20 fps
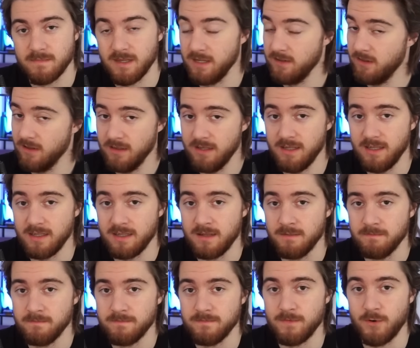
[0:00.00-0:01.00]
in the league,
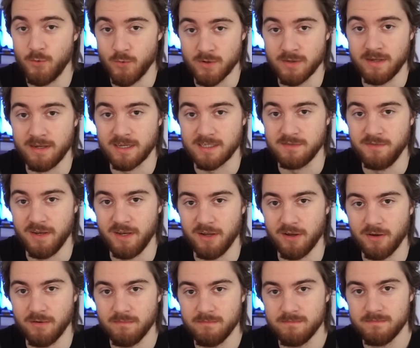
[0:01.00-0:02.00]
or in the next video.